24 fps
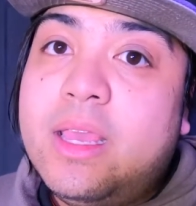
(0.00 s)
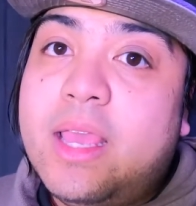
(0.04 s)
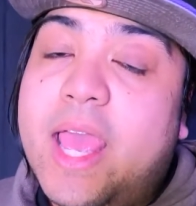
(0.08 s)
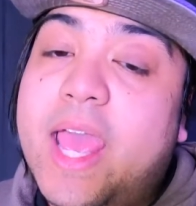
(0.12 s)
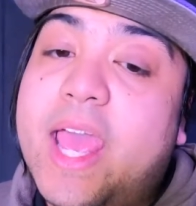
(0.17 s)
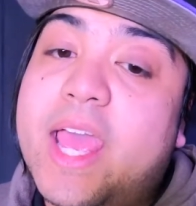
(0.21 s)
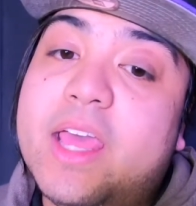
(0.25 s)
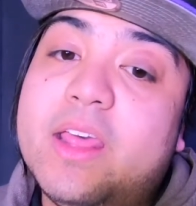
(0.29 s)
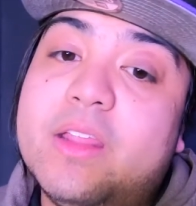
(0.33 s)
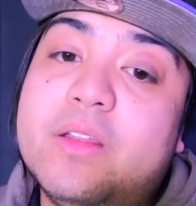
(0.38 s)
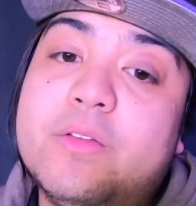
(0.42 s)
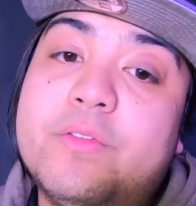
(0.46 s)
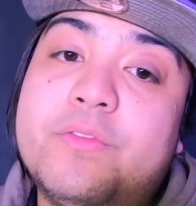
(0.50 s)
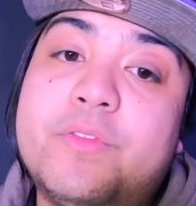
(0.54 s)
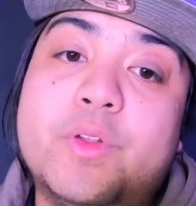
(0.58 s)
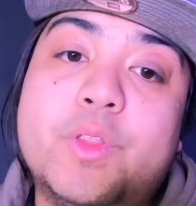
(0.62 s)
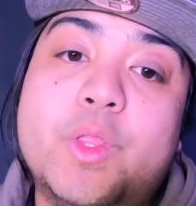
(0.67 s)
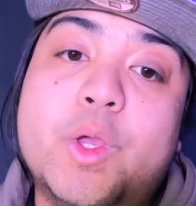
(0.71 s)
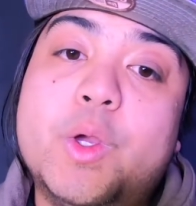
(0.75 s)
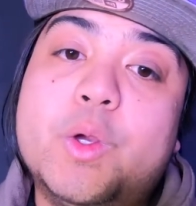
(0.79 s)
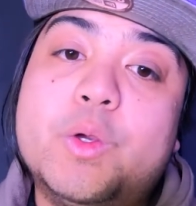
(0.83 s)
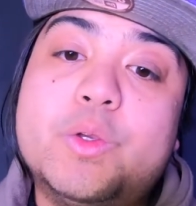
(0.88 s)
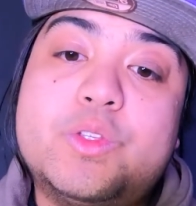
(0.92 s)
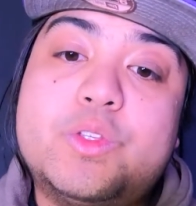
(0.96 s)
And for
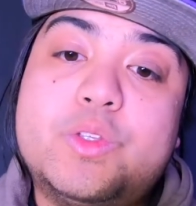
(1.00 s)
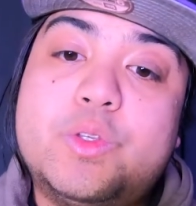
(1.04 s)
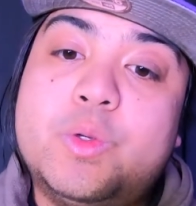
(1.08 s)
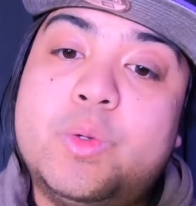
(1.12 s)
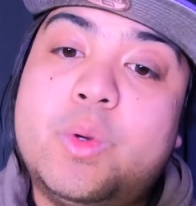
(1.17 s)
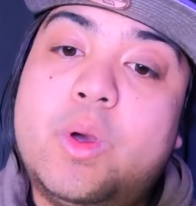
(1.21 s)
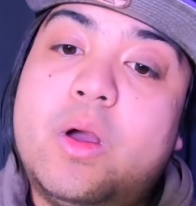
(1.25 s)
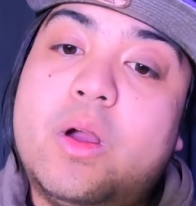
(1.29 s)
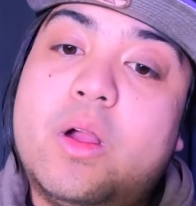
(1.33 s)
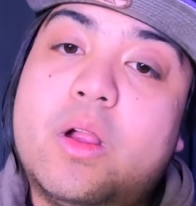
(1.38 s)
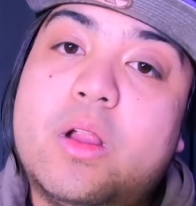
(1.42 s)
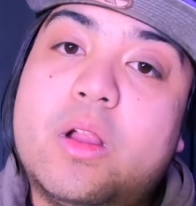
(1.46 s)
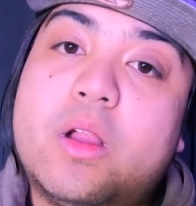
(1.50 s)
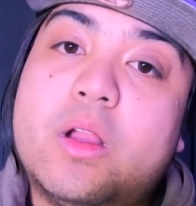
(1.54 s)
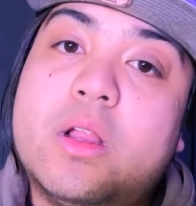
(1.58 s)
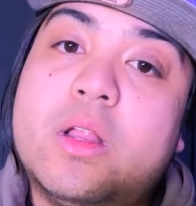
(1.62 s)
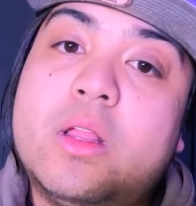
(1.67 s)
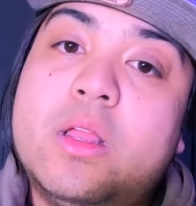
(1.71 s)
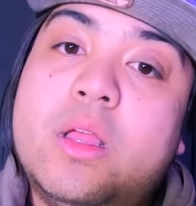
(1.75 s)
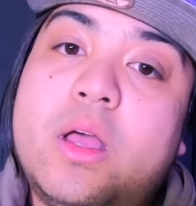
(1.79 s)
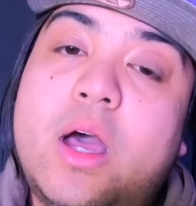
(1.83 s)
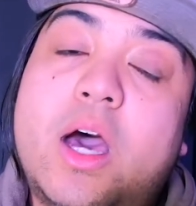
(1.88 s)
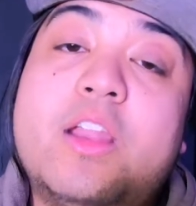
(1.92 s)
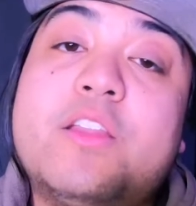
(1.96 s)
those who are
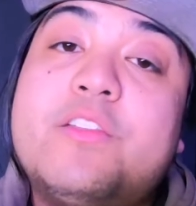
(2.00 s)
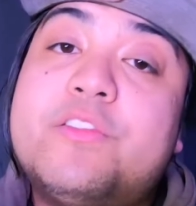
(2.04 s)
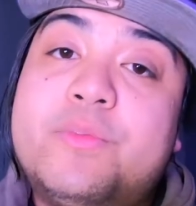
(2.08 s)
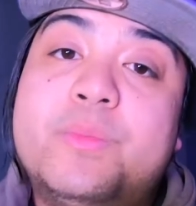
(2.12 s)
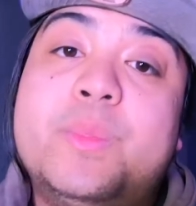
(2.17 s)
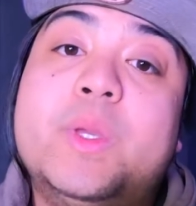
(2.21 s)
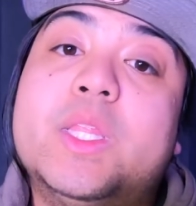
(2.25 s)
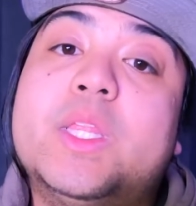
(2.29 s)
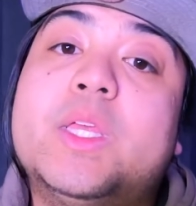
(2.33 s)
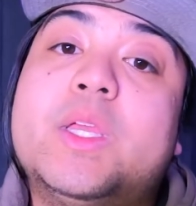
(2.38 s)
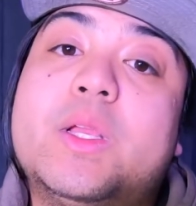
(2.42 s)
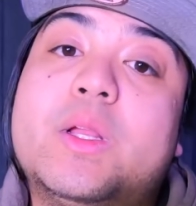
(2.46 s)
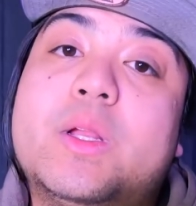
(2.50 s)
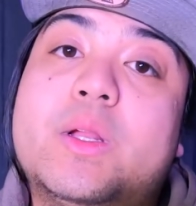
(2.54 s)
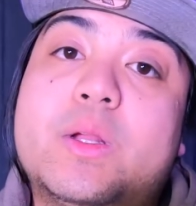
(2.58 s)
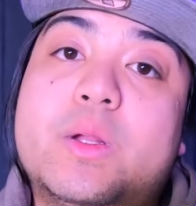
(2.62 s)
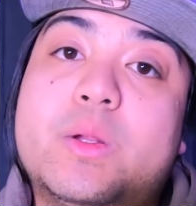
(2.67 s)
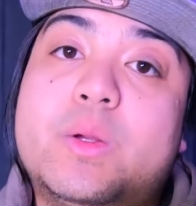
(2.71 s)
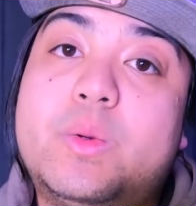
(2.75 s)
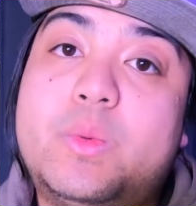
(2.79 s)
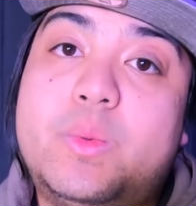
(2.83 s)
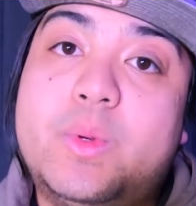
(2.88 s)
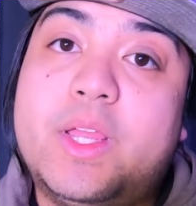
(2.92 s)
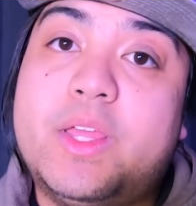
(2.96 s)

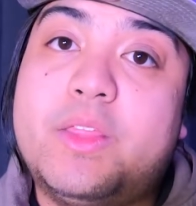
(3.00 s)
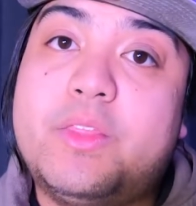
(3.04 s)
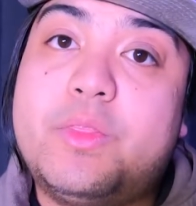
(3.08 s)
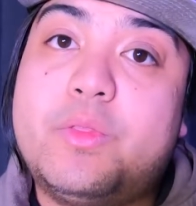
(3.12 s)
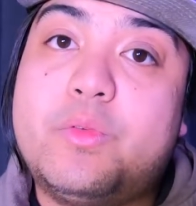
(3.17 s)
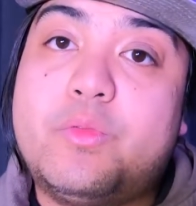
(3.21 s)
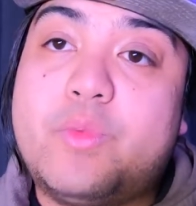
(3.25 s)
unfamiliar with